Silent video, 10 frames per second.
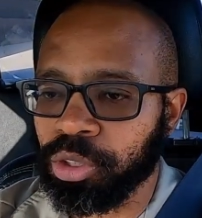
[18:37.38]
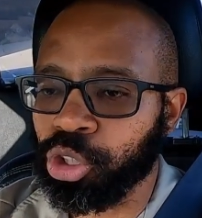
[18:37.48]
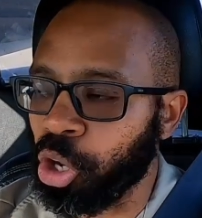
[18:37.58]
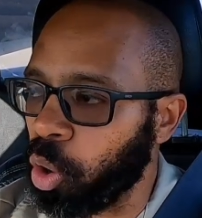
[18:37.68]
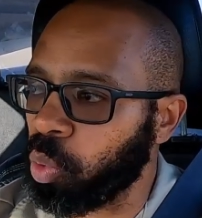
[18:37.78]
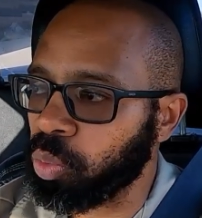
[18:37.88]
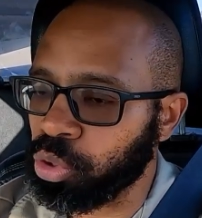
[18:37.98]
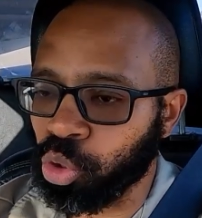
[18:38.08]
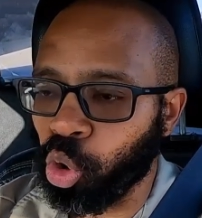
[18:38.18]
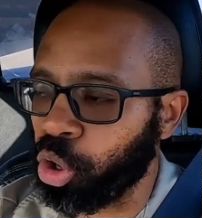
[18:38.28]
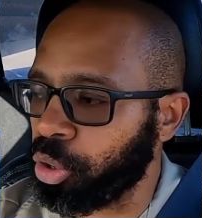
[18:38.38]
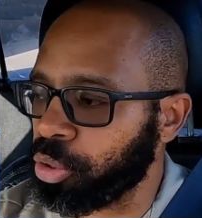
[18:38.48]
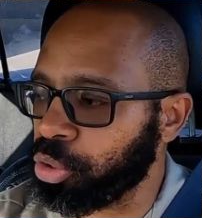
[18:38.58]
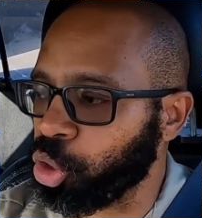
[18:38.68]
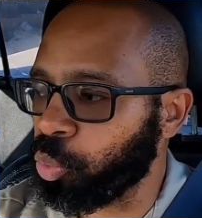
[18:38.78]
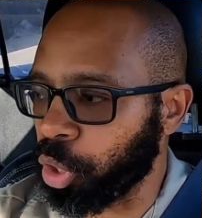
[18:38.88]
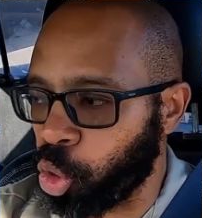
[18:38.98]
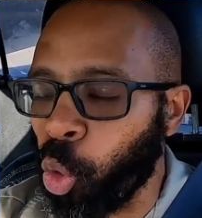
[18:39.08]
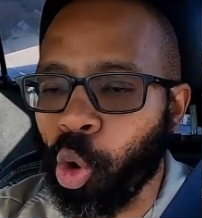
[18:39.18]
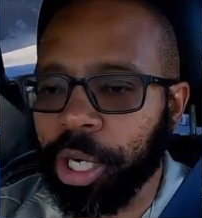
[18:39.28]
you know, your
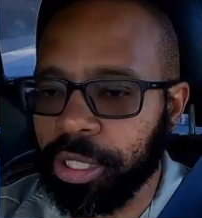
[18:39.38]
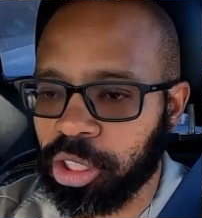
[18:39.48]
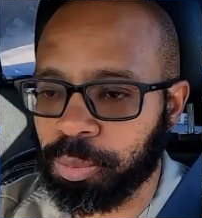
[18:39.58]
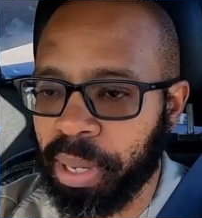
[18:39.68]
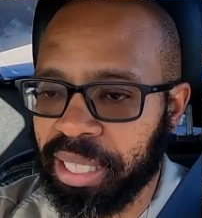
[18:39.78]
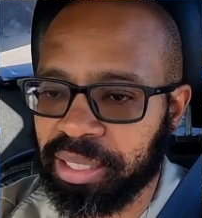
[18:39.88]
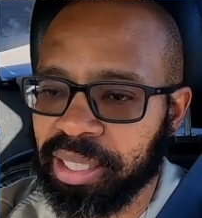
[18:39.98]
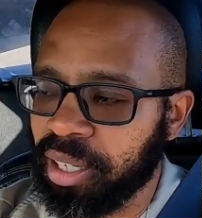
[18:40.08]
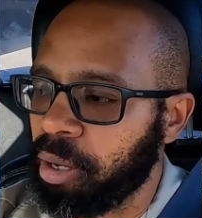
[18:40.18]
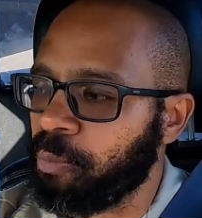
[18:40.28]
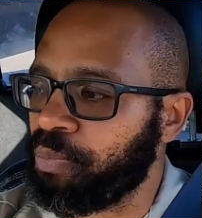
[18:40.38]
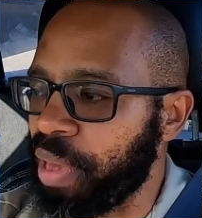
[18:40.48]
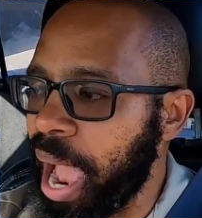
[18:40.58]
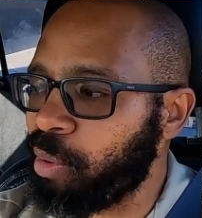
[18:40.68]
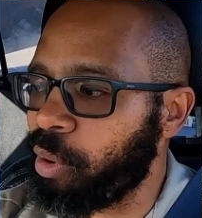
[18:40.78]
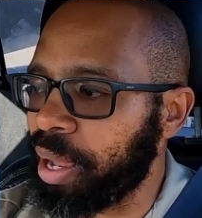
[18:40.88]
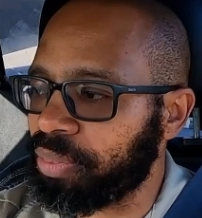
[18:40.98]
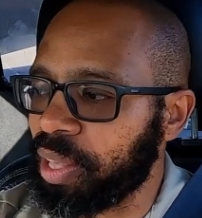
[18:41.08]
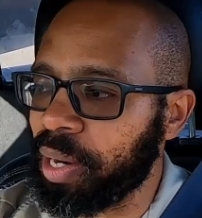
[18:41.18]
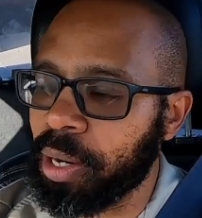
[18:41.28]
recording space. That
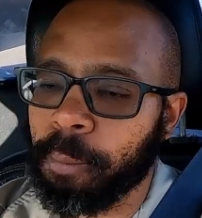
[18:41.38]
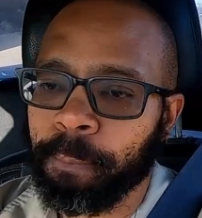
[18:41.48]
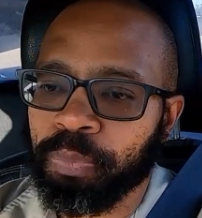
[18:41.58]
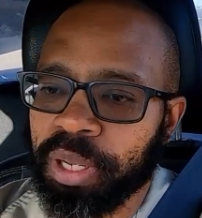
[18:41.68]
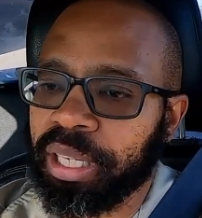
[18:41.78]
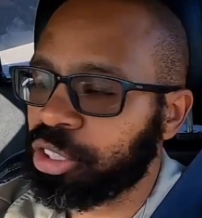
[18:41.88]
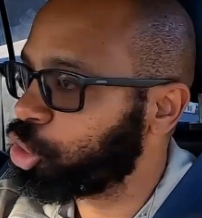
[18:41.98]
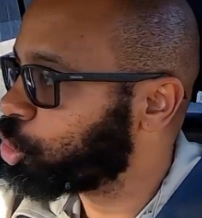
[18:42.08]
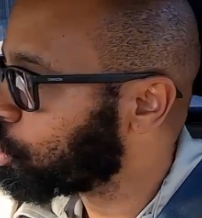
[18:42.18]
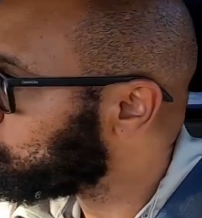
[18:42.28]
right there is